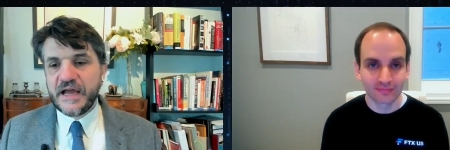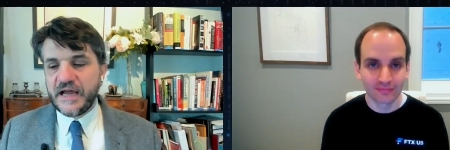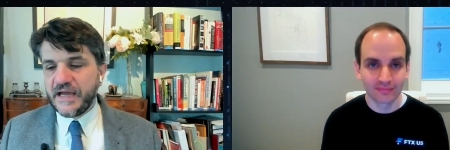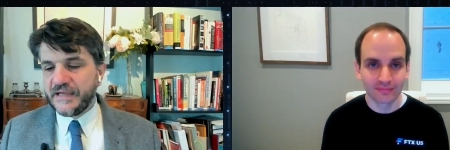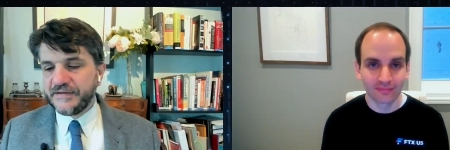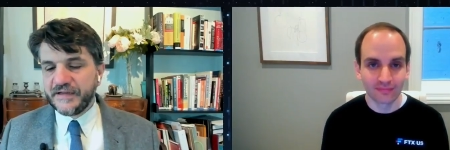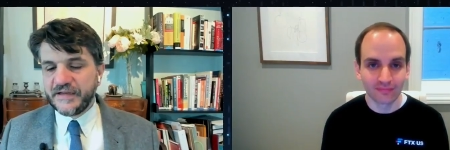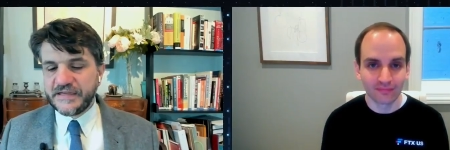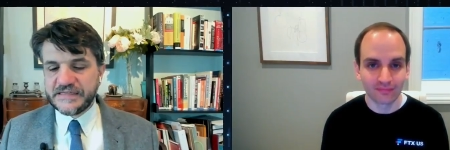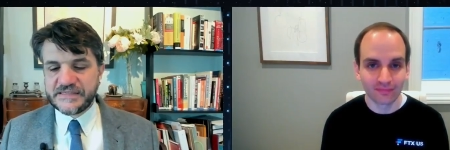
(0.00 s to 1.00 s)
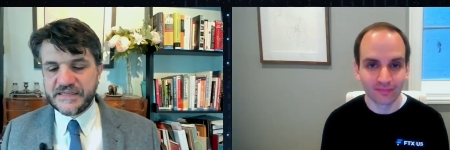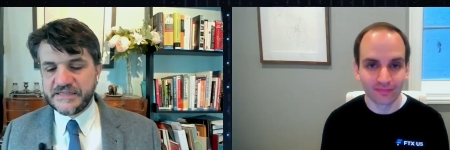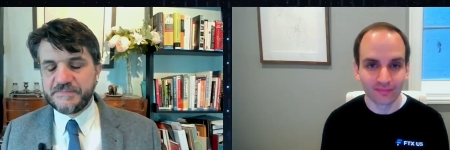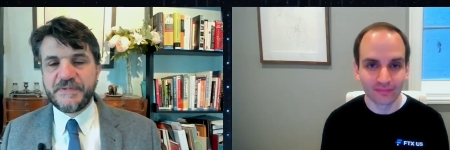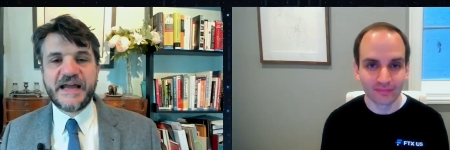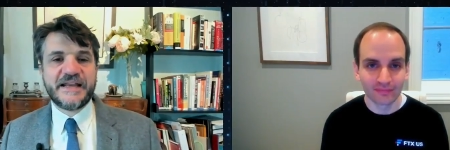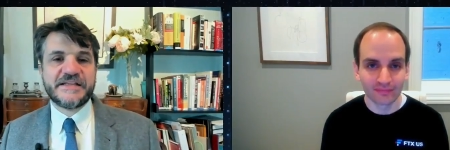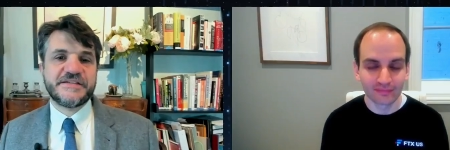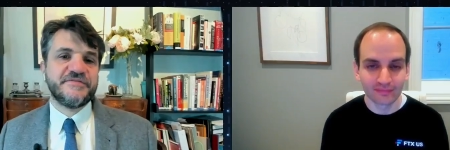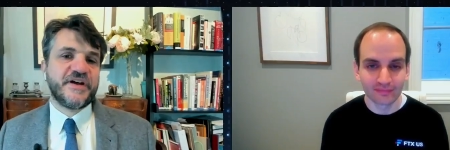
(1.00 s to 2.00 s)
Speaker 1: and uh, is is
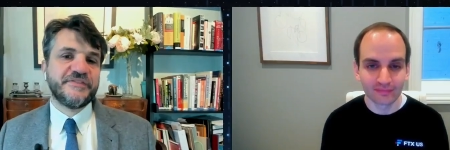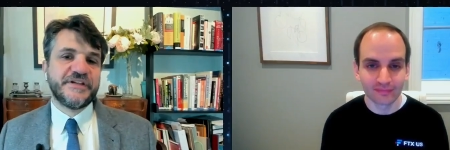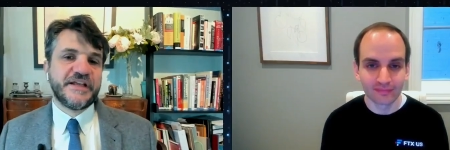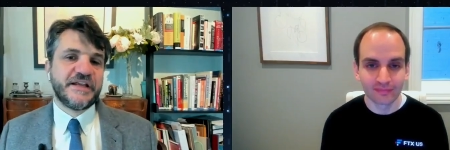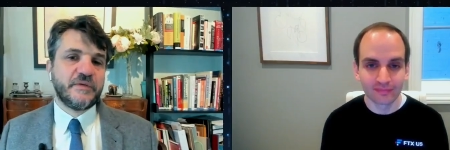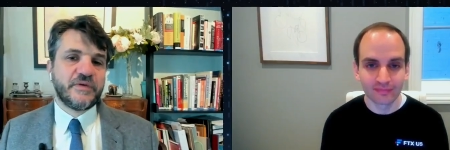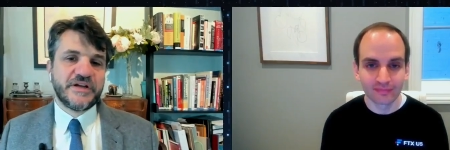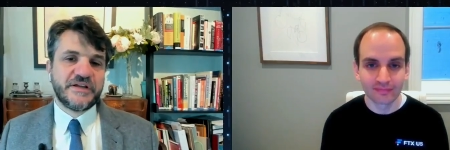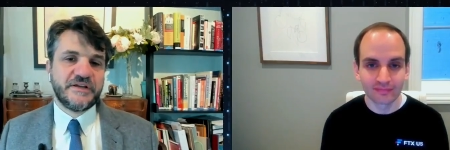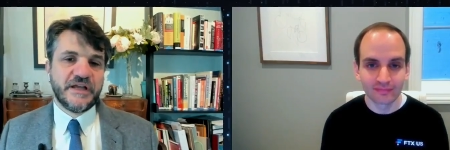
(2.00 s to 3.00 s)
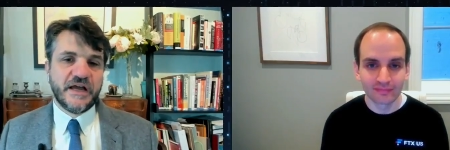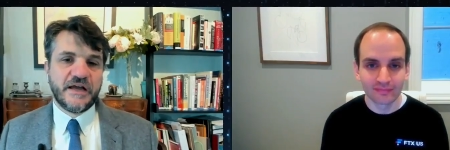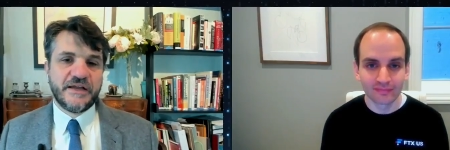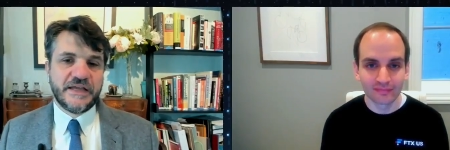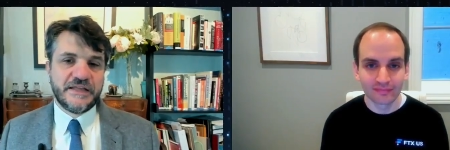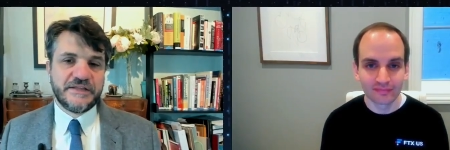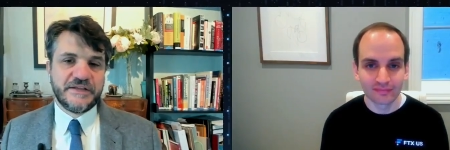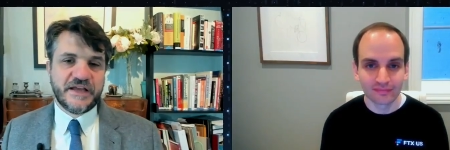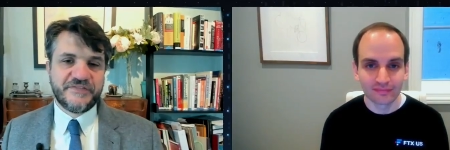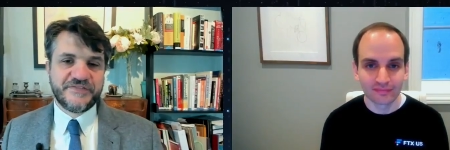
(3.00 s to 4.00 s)
Binance involved in any way uh, in
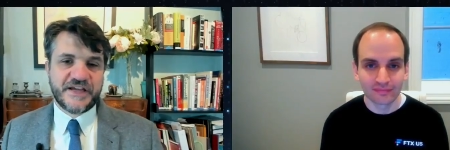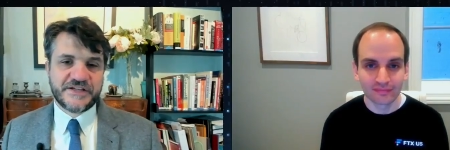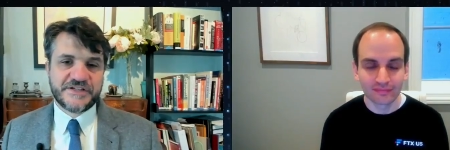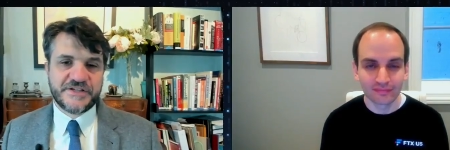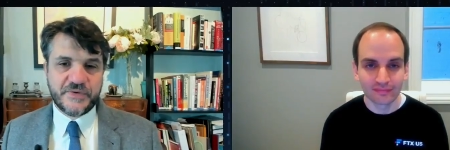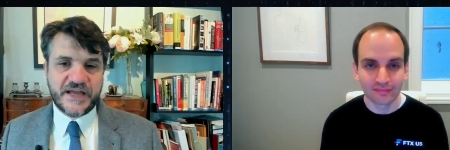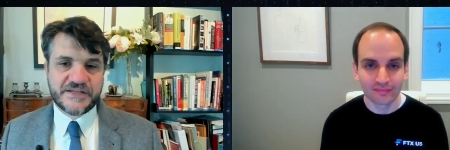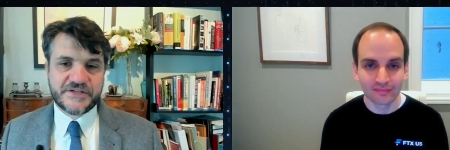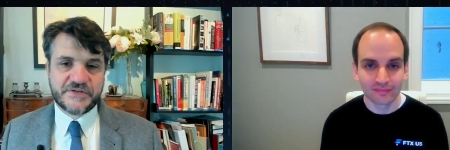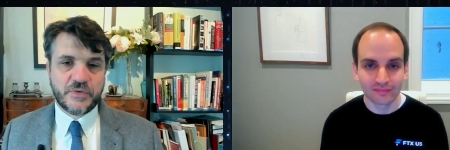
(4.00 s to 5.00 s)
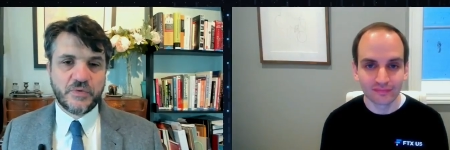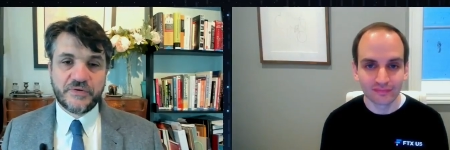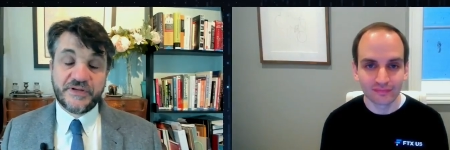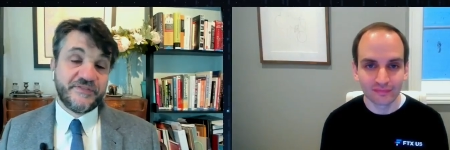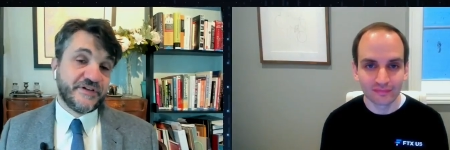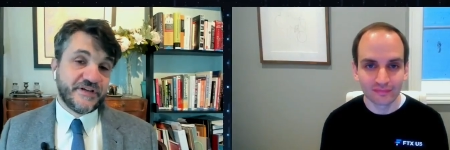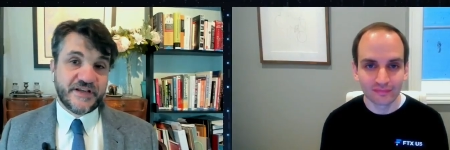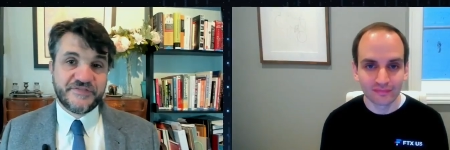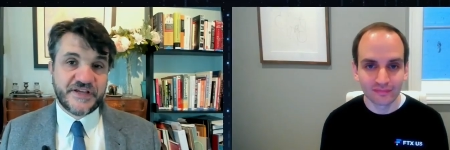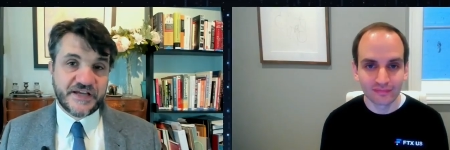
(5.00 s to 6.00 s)
FTX US or even in
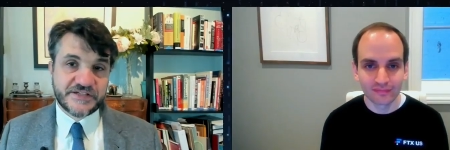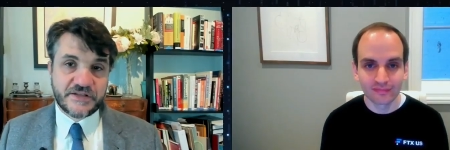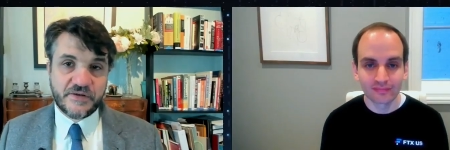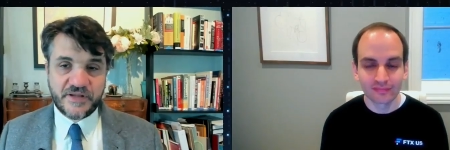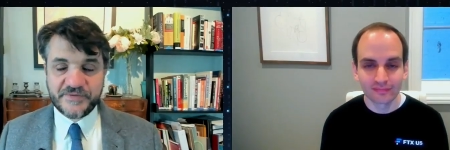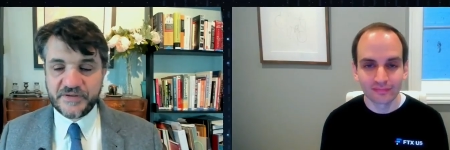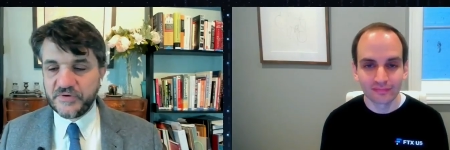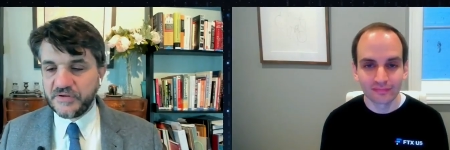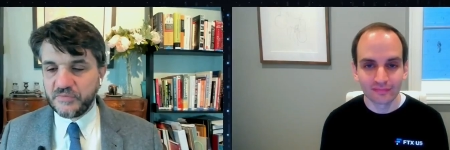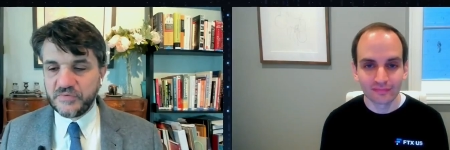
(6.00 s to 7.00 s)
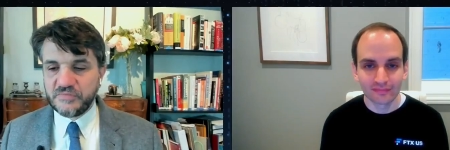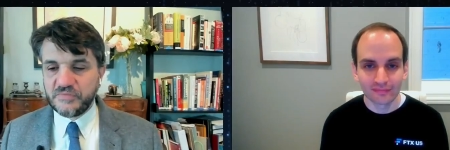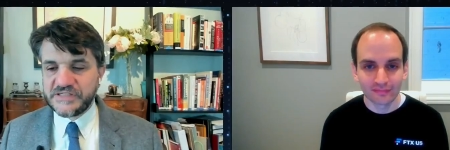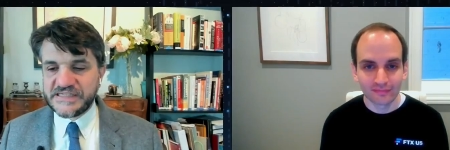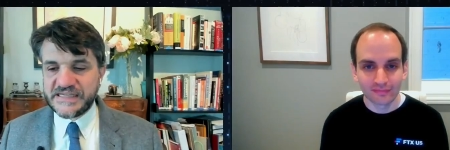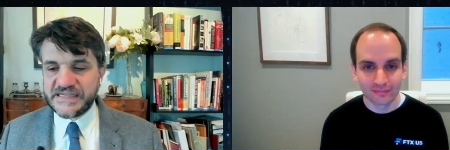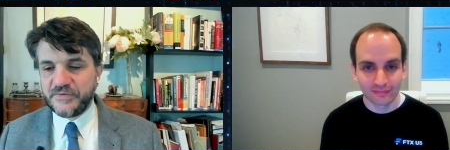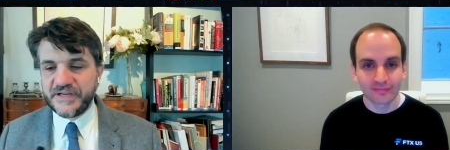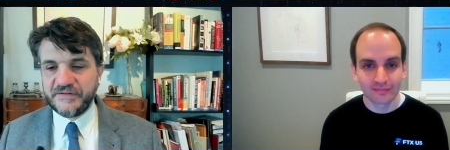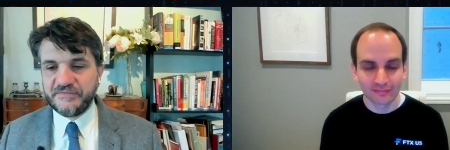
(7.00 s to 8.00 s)
FTX Global? I mean, what, what what's the
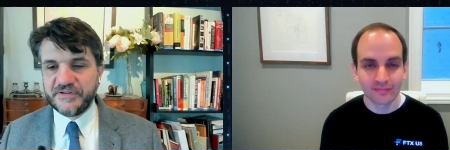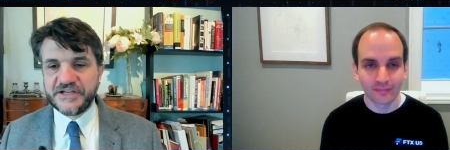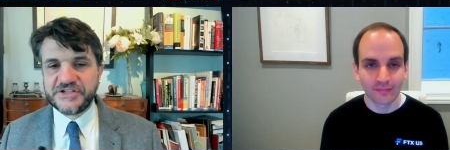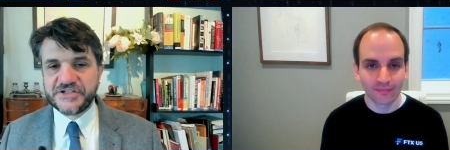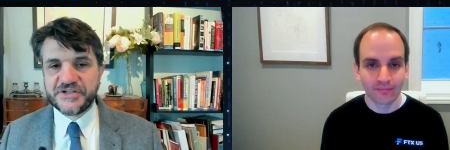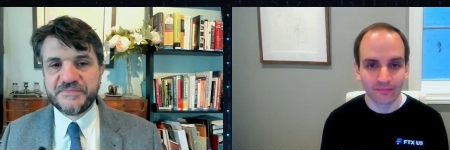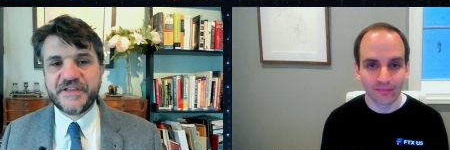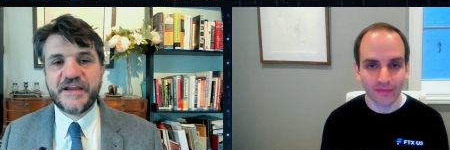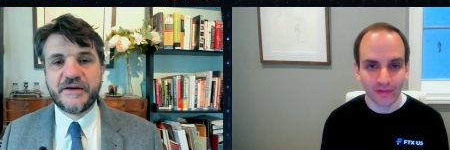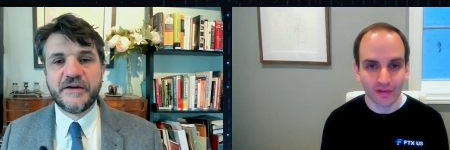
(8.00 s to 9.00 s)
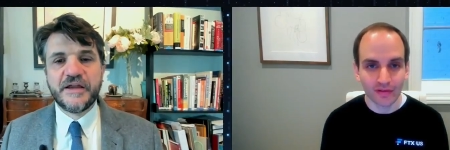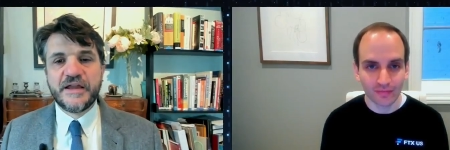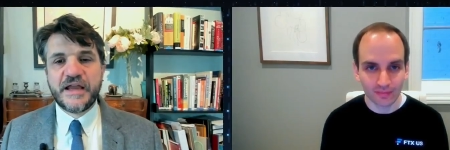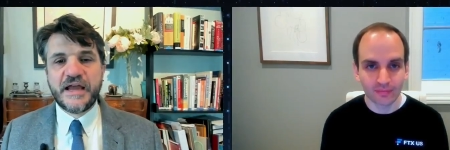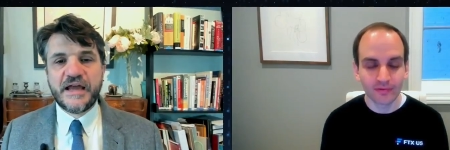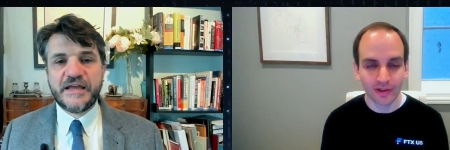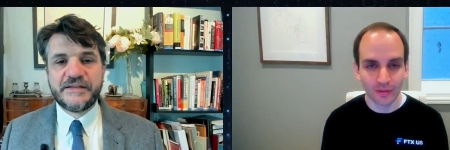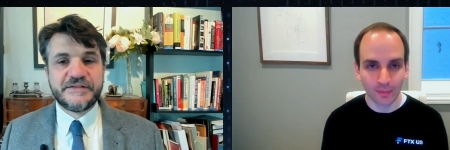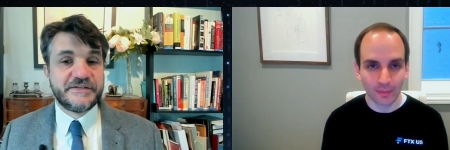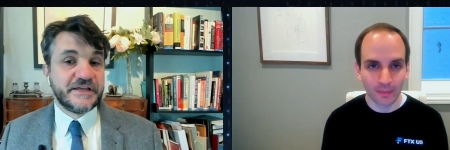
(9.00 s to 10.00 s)
equity relationship there,
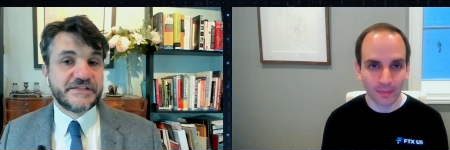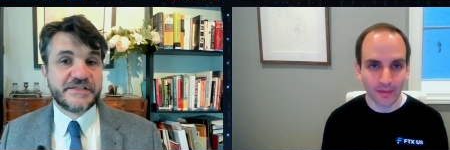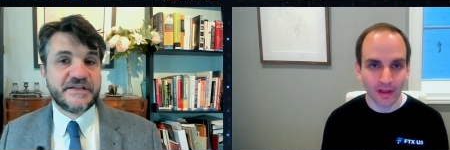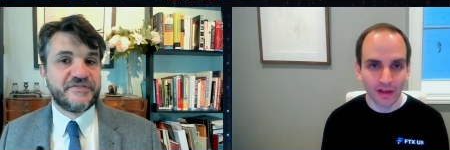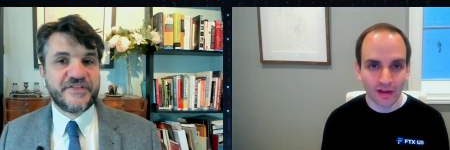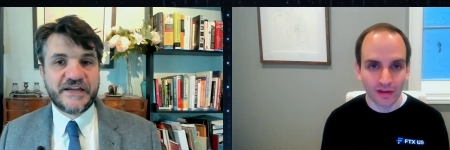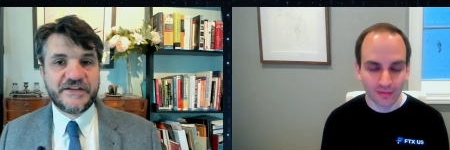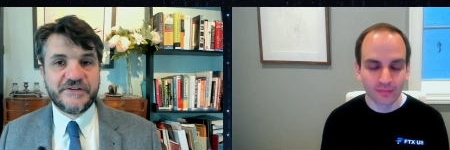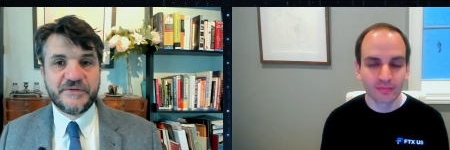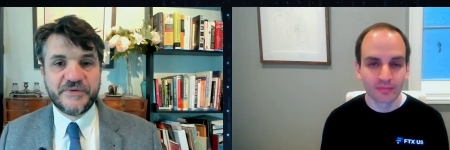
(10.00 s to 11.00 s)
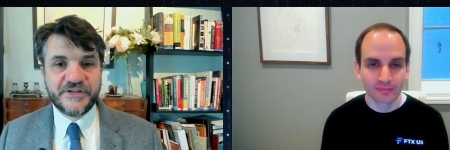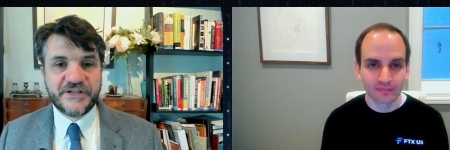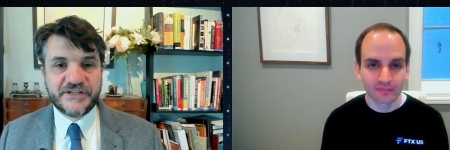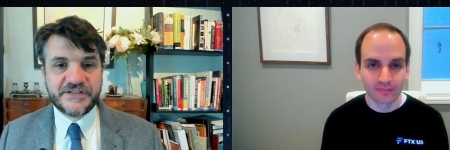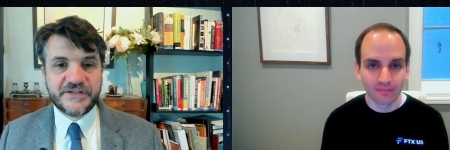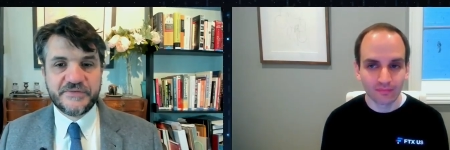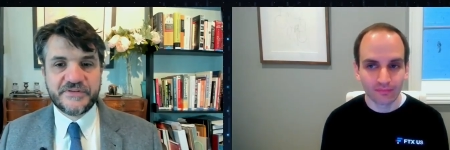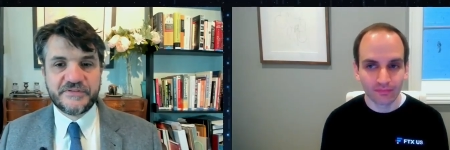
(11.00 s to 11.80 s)
and does it affect your ability to deal